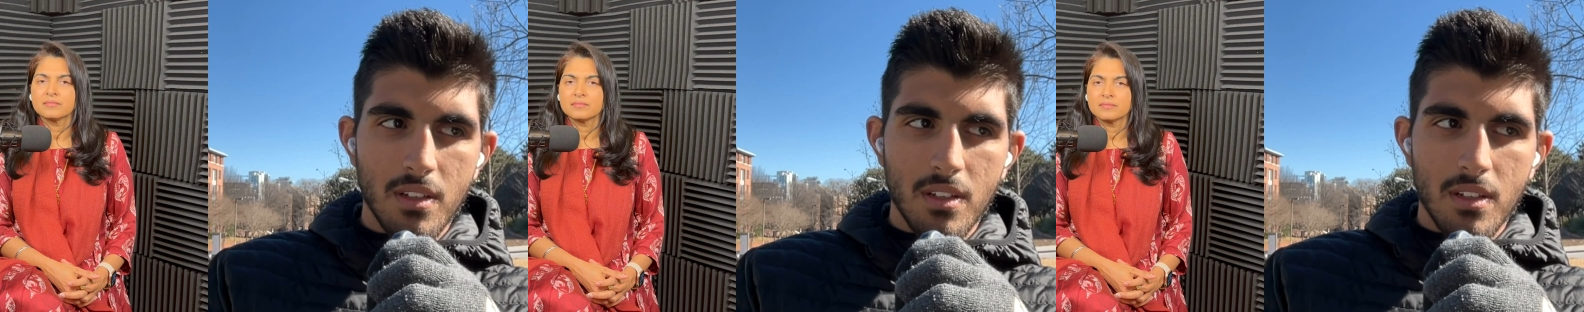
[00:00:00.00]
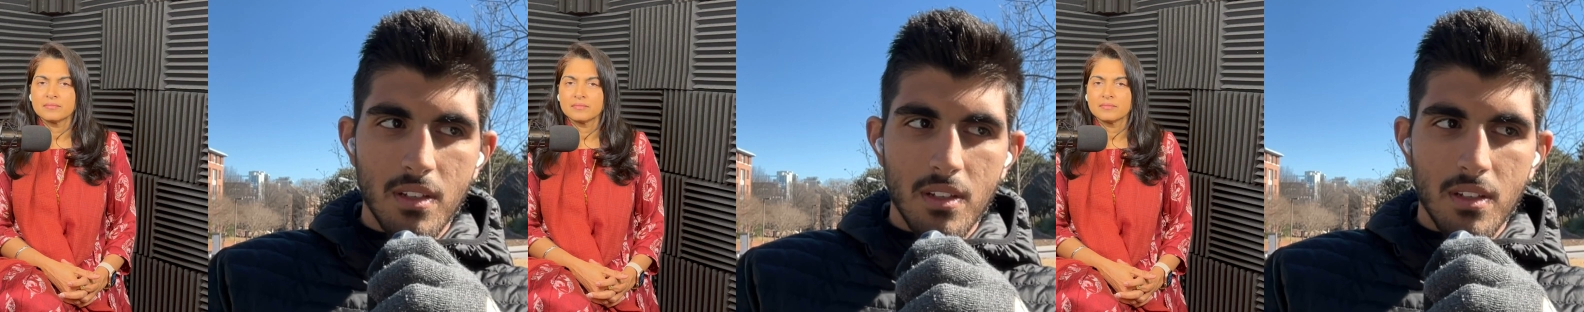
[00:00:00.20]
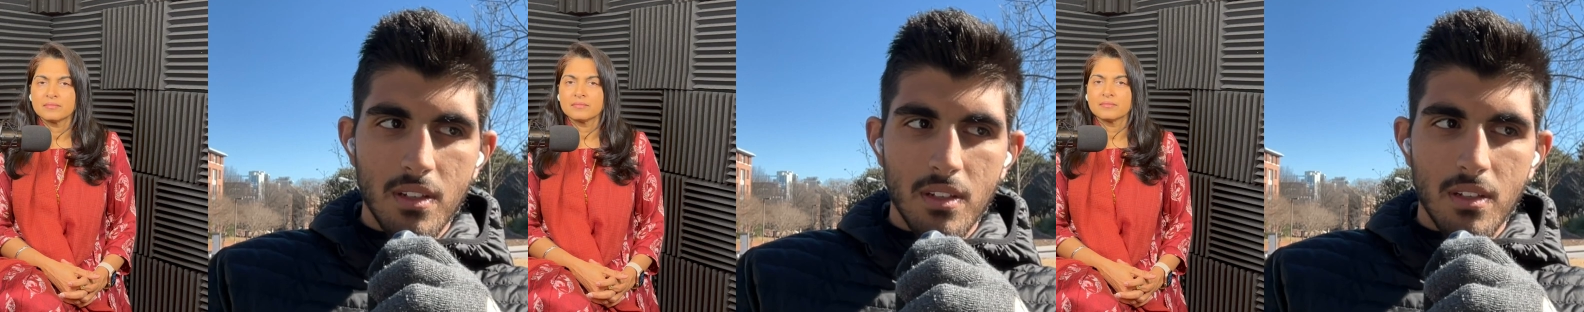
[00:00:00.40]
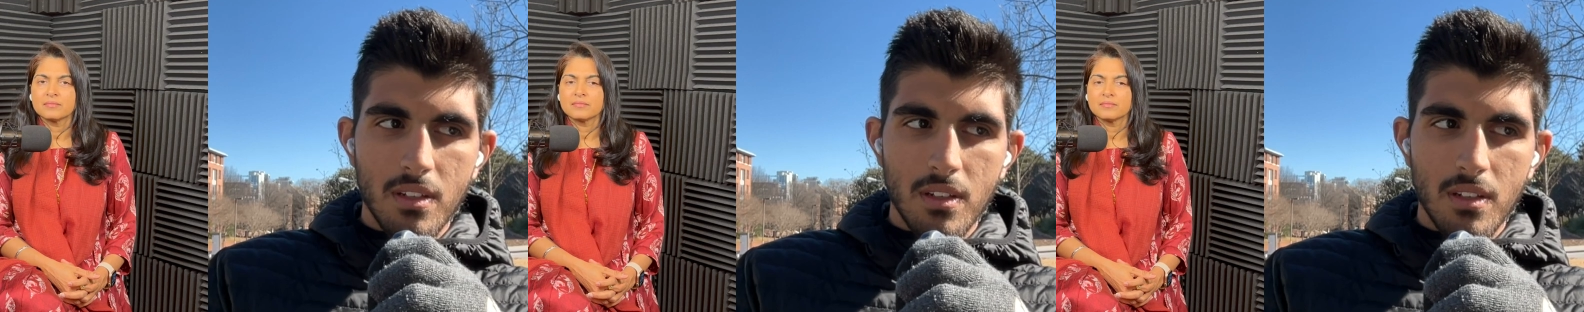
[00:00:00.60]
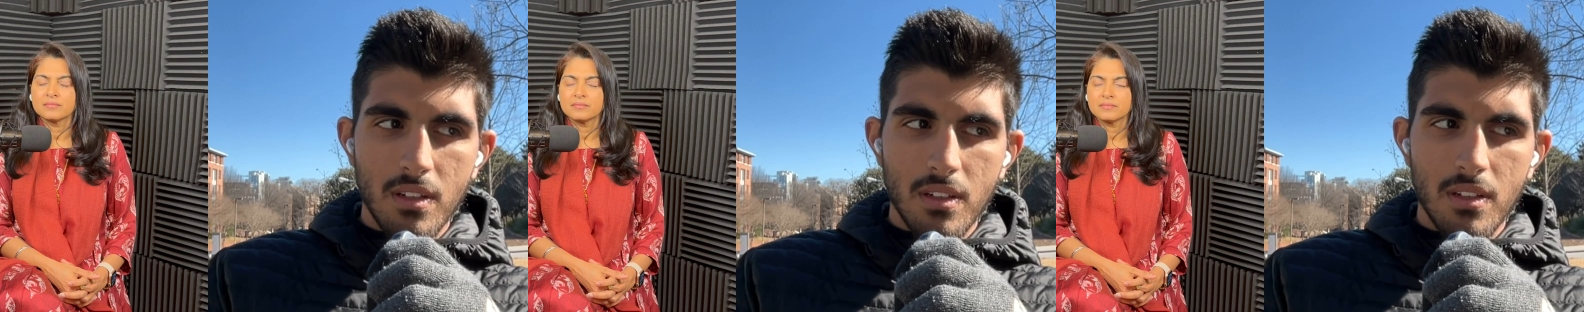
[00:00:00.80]

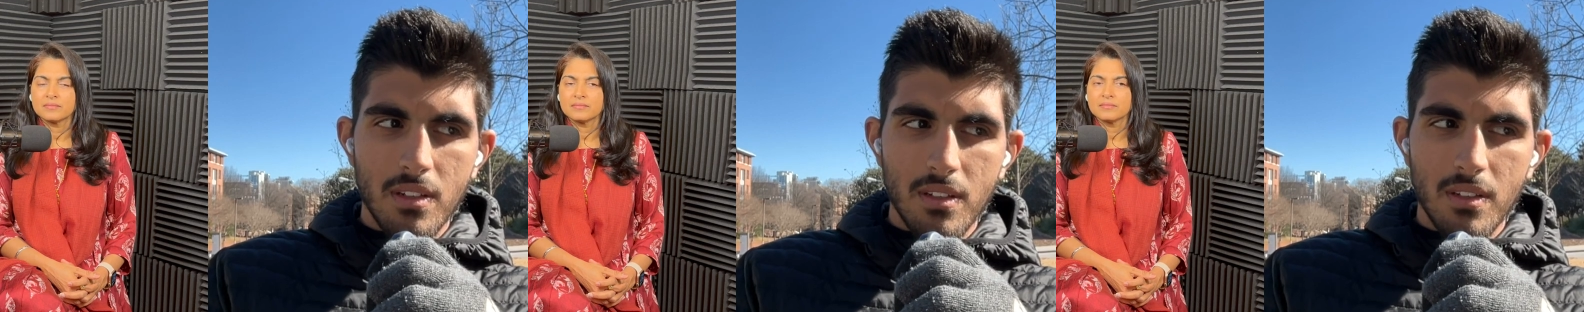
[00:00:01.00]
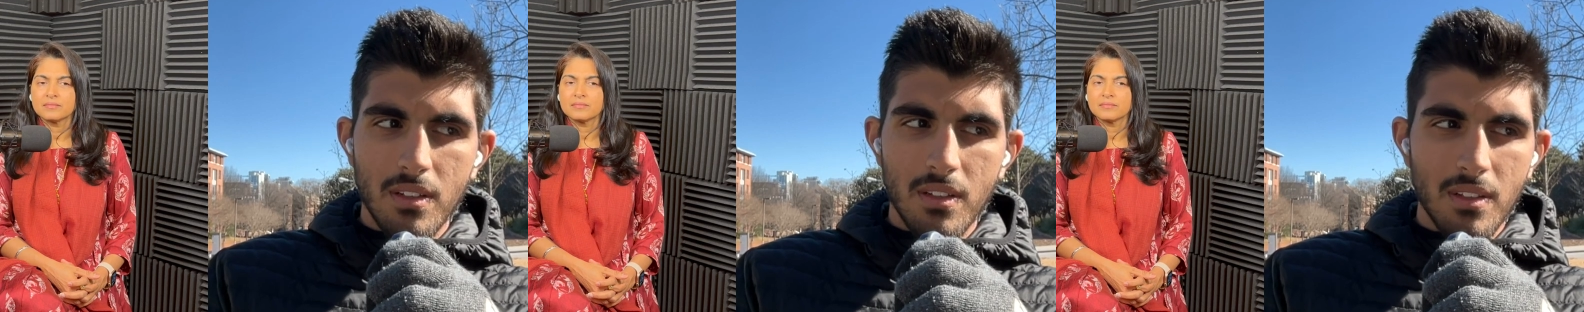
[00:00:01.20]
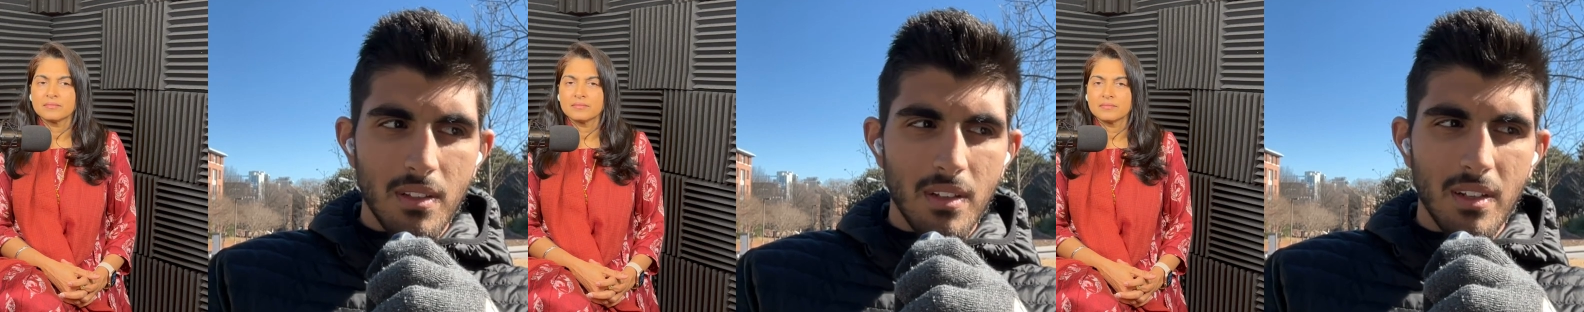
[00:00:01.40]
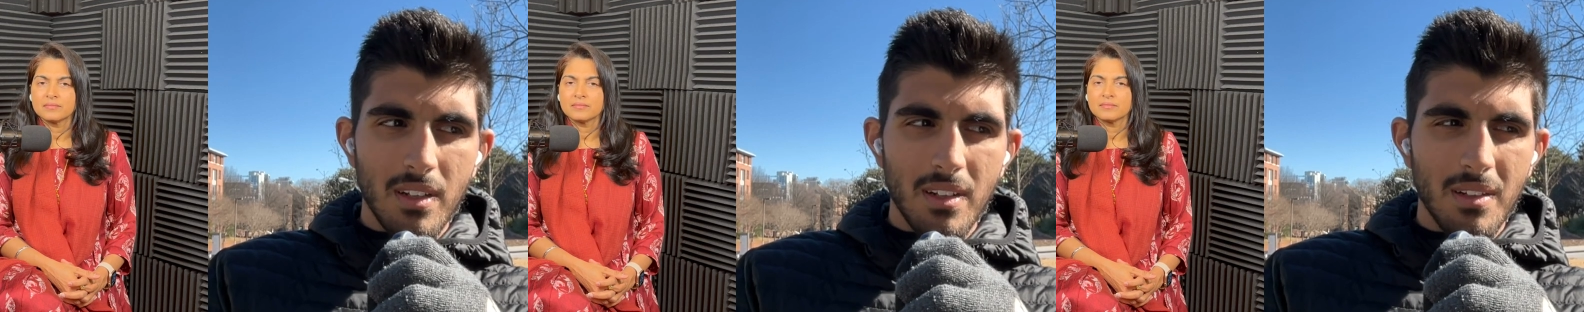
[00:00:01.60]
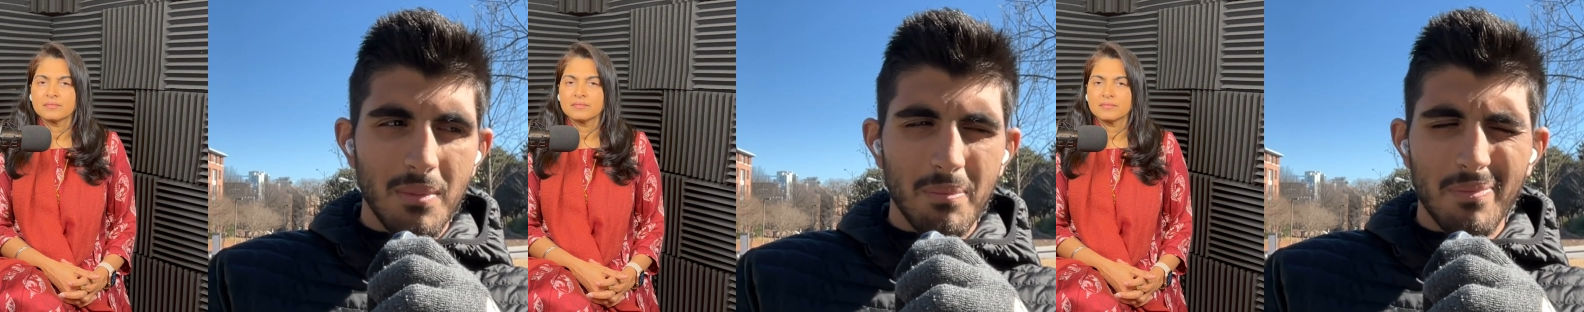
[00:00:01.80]

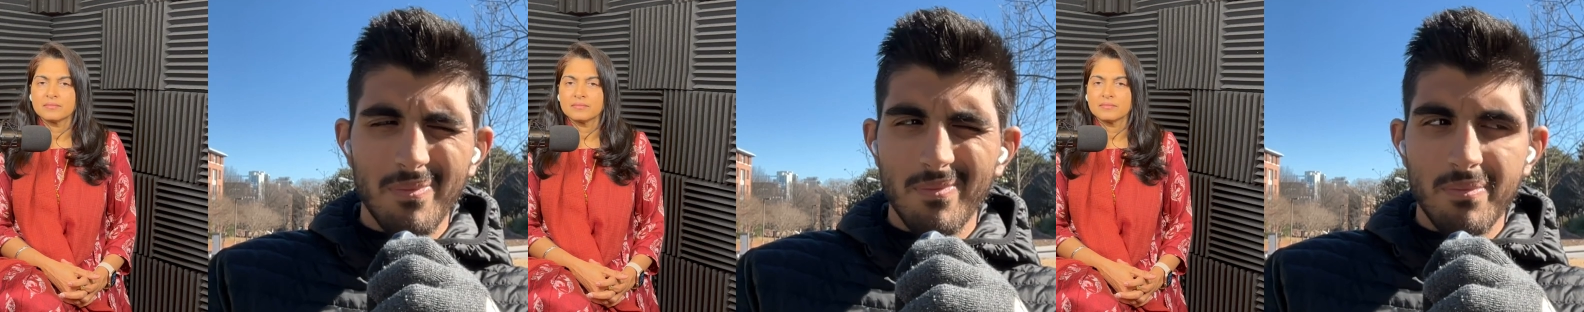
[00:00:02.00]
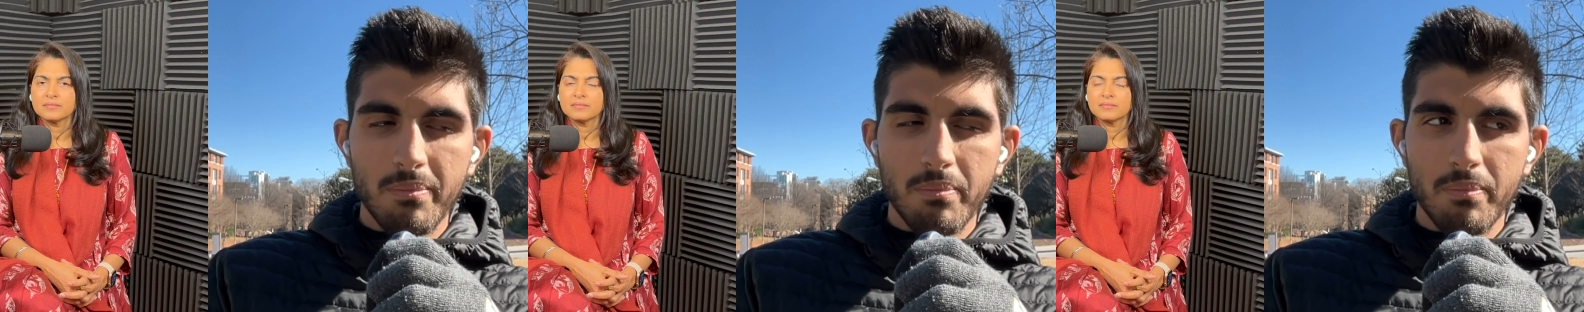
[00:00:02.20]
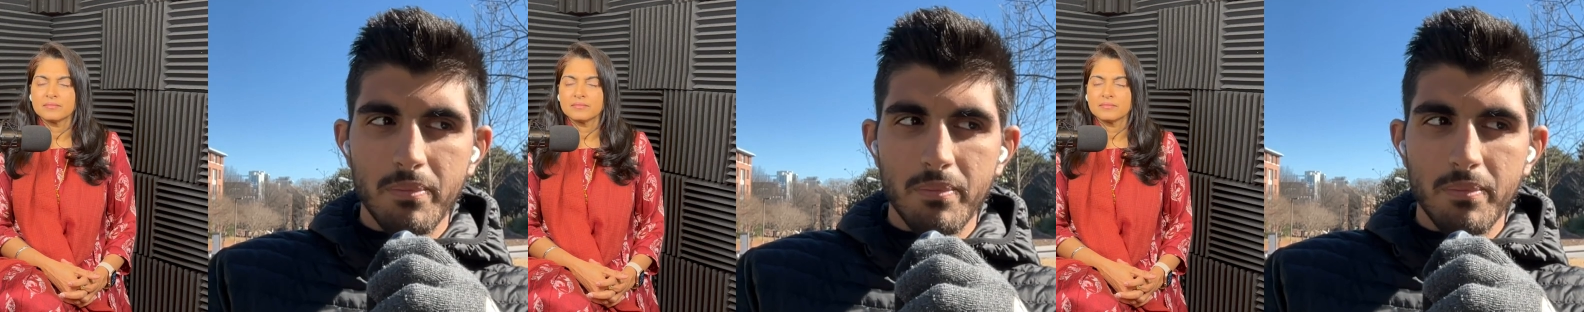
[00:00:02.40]
[no speech]